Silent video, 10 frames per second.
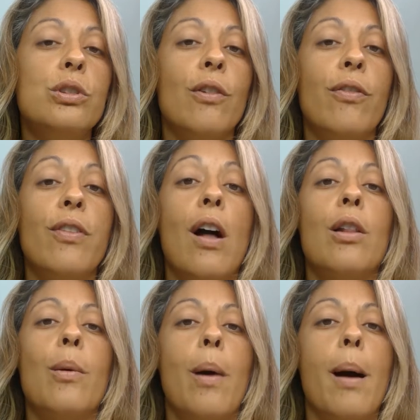to
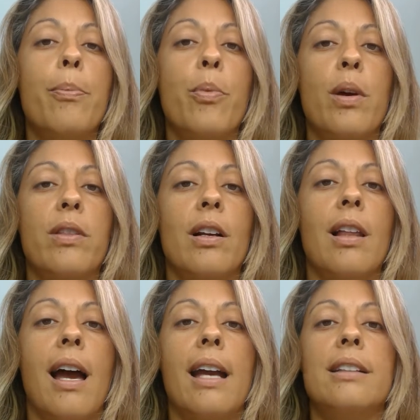follow up with the
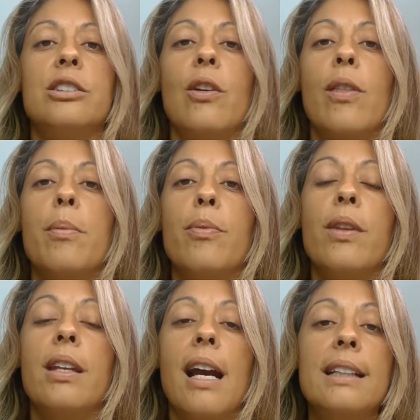client. So
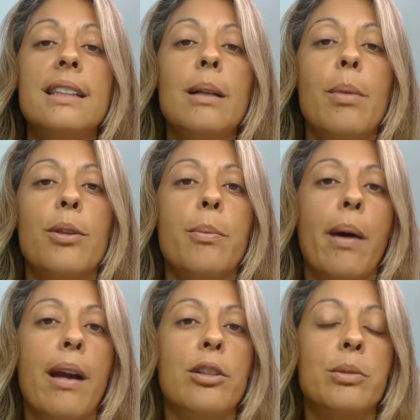the nice thing about the
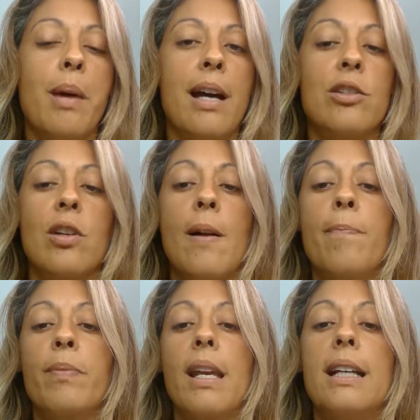buyer's match
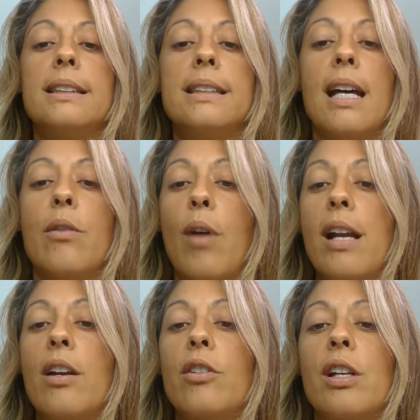is that
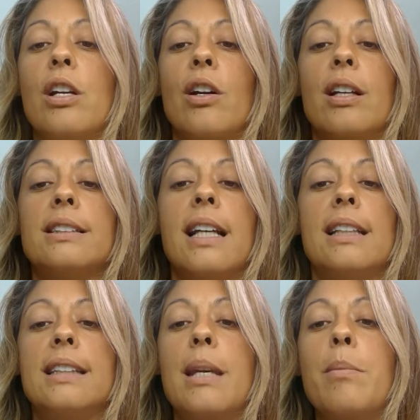right under here it
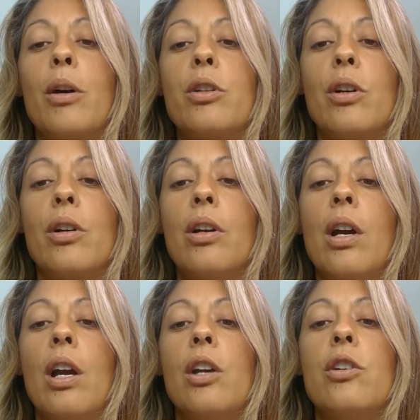says email
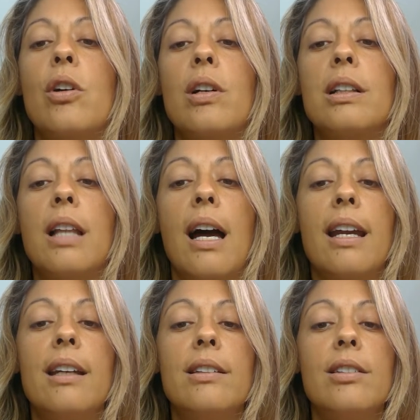your
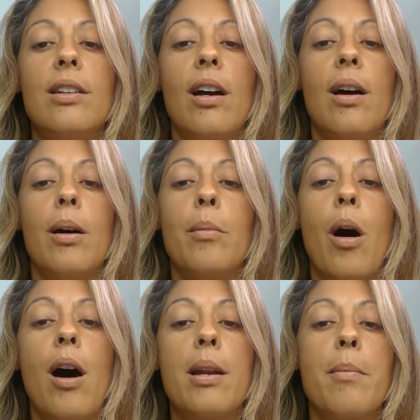client
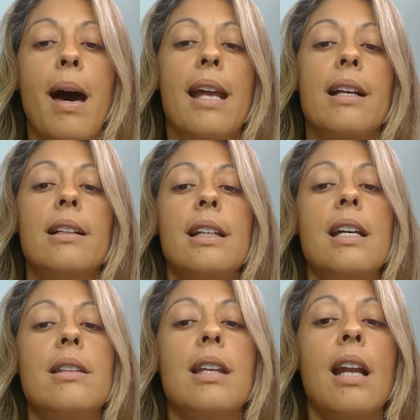
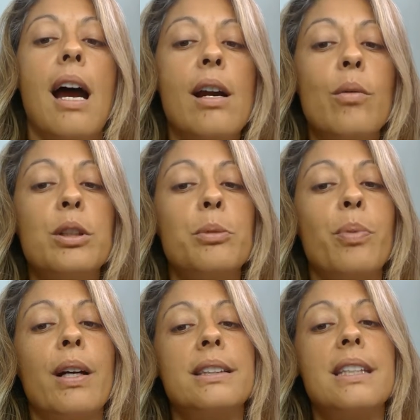automatically. Then I always
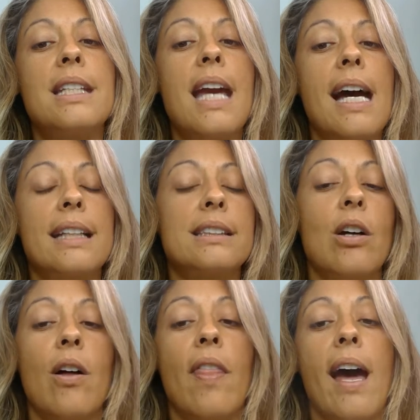press yes
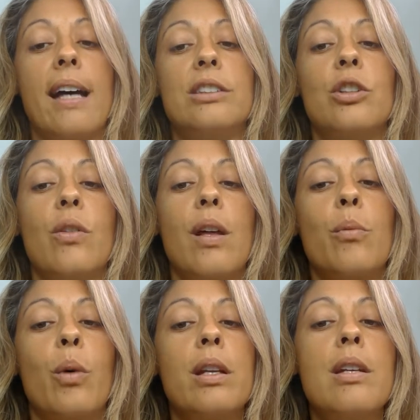on that, so
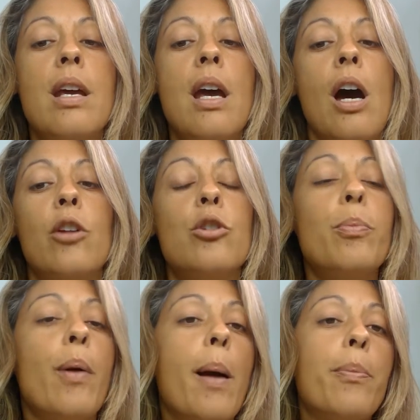that when a new
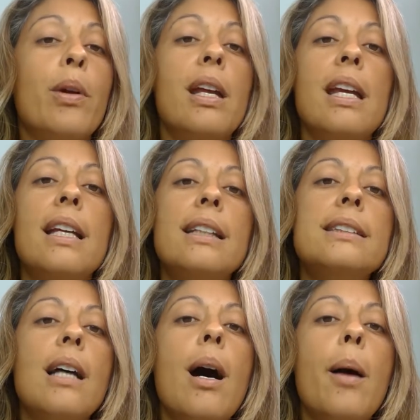property
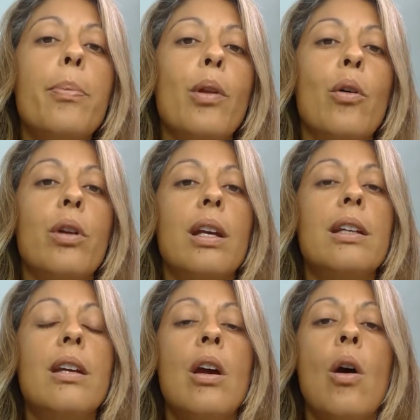is
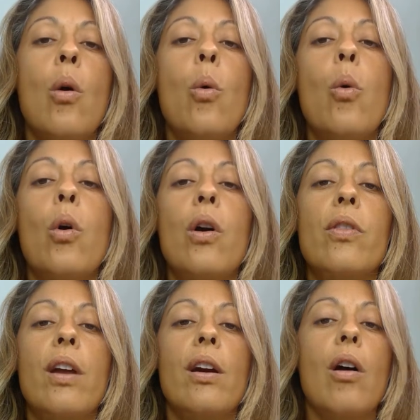uploaded, or
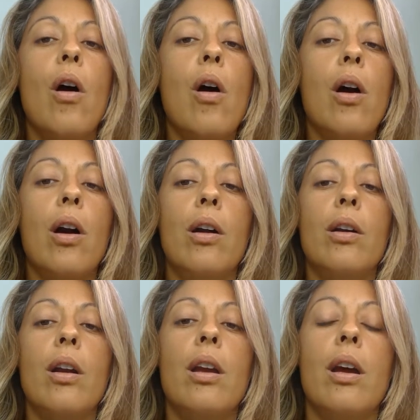there
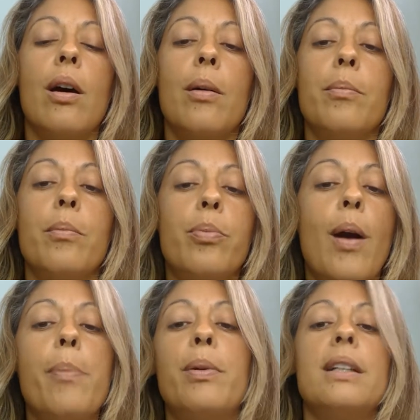are
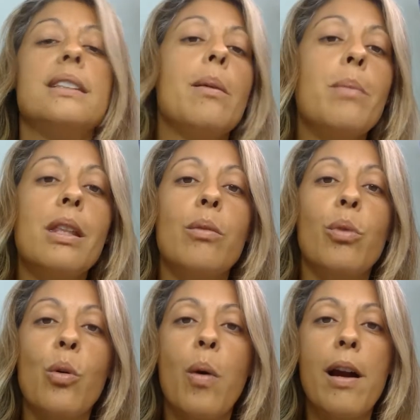properties that meet the
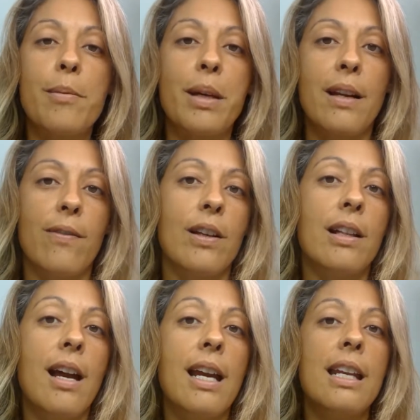requirement of the
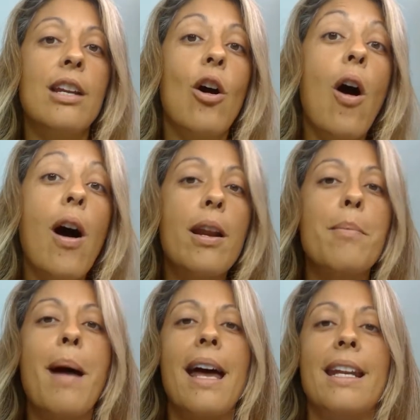client, it
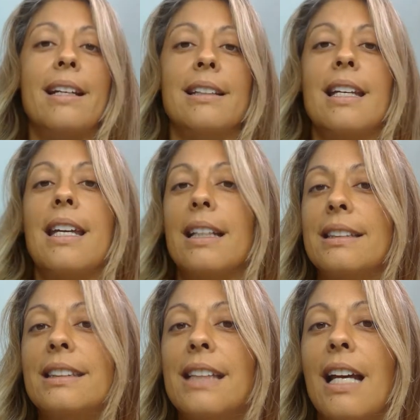automatically
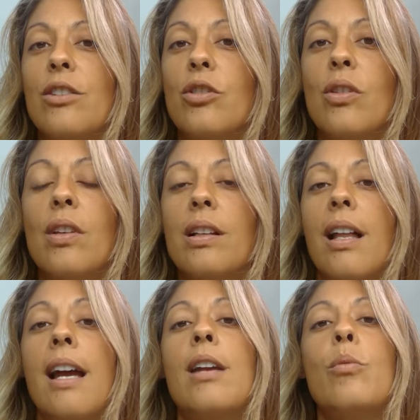gets sent to the
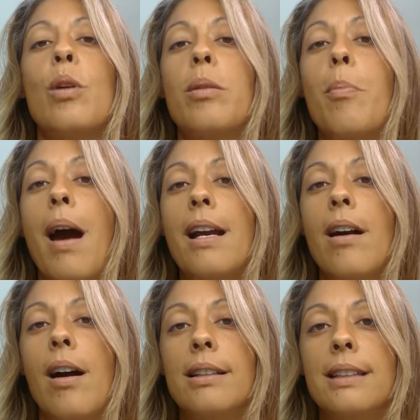client with my
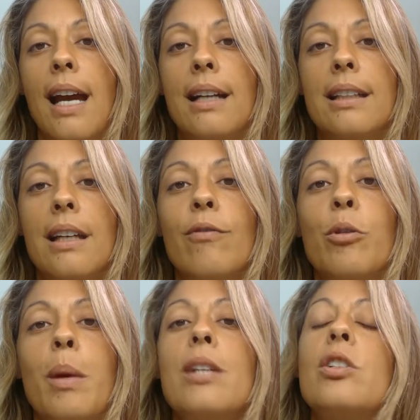contact
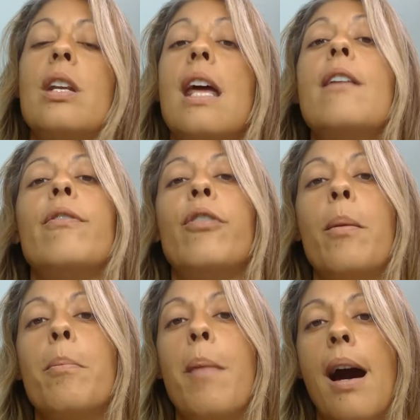information and
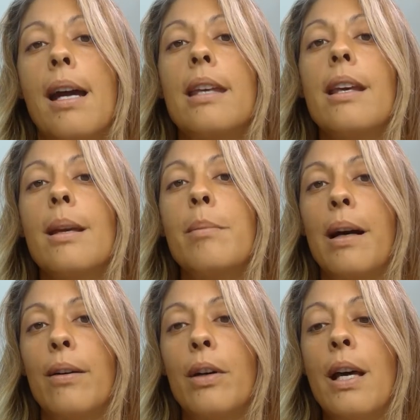from my
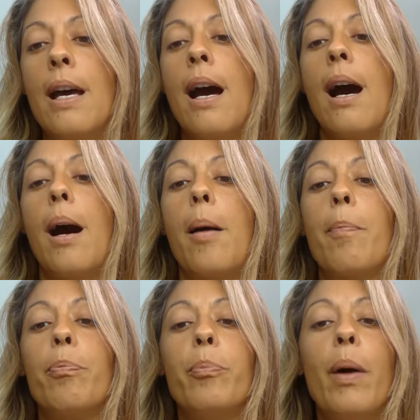email.
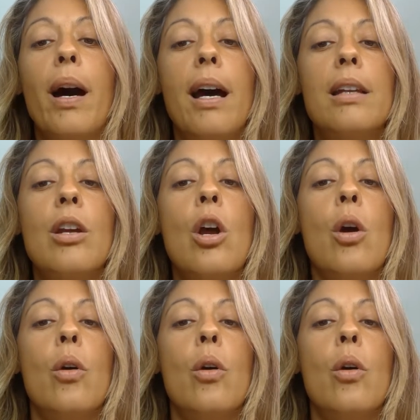But